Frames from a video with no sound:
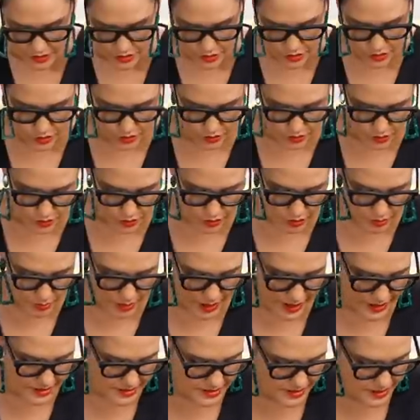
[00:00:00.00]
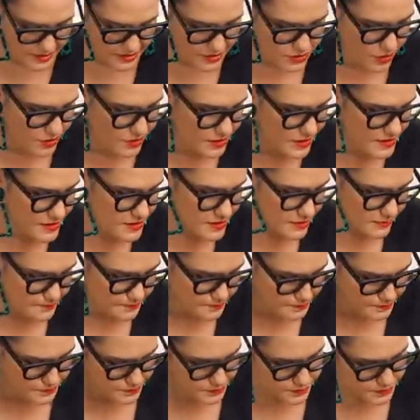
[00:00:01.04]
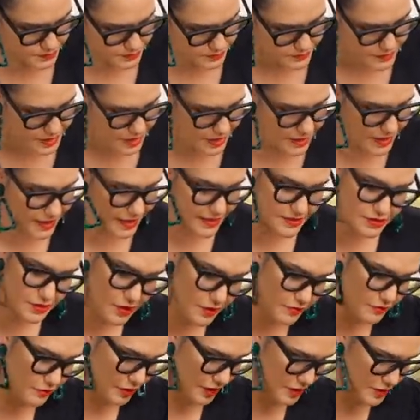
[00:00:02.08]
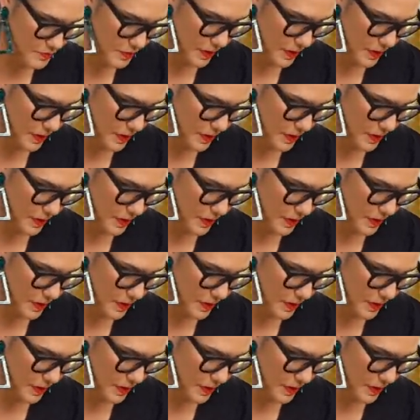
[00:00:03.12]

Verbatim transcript: of noodle or a pasta. So this is not fresh